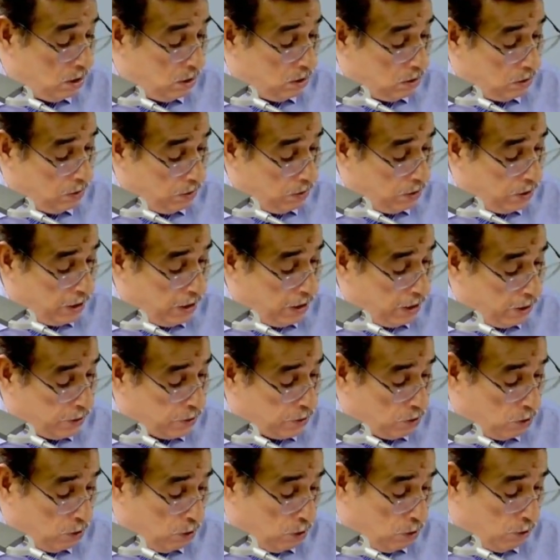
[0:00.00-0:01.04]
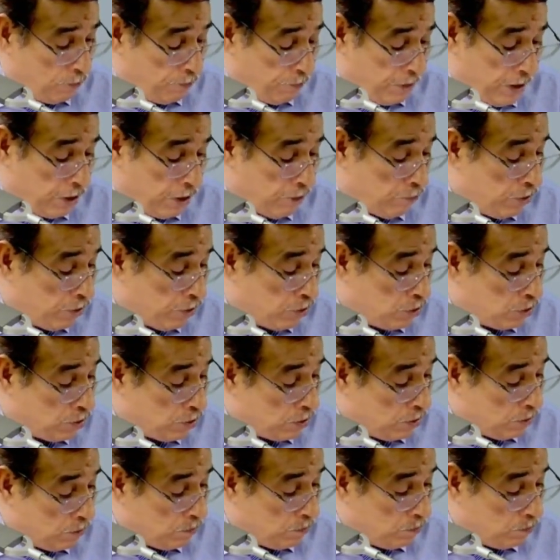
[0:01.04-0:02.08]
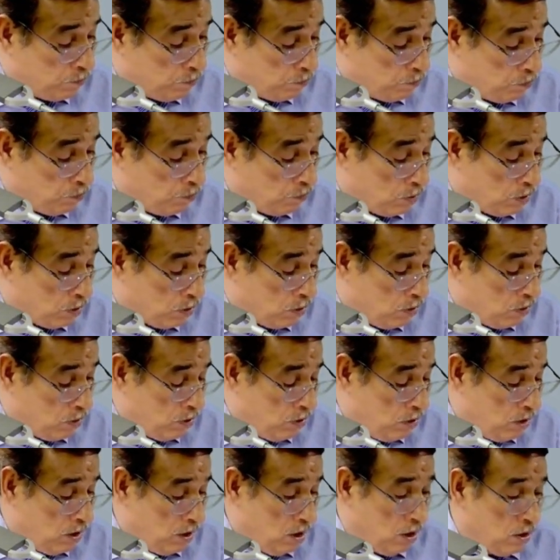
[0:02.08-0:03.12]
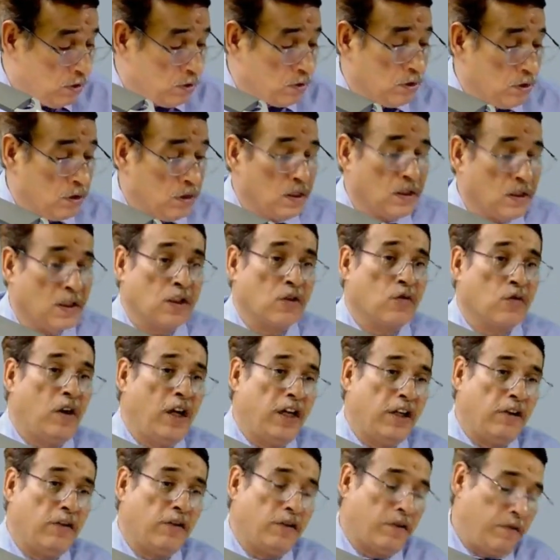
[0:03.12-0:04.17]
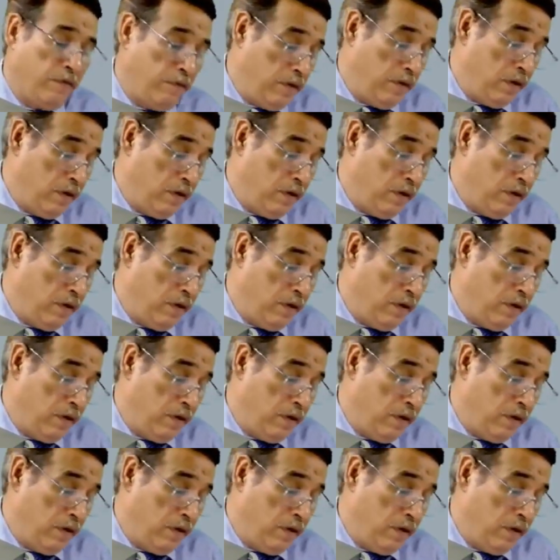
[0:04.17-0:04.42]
date of acquisition. So this is quite